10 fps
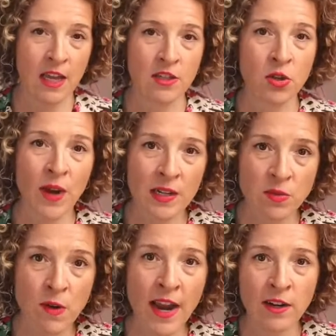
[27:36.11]
and
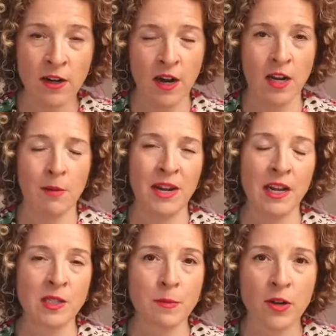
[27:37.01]
UX writer and I'm an
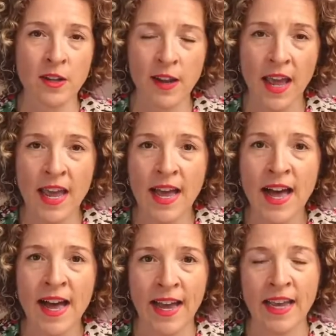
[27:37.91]
expert in
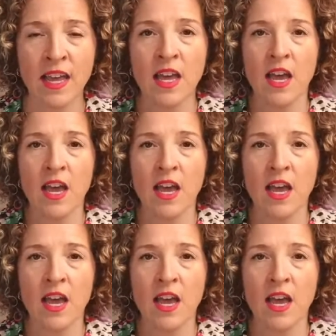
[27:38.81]
AI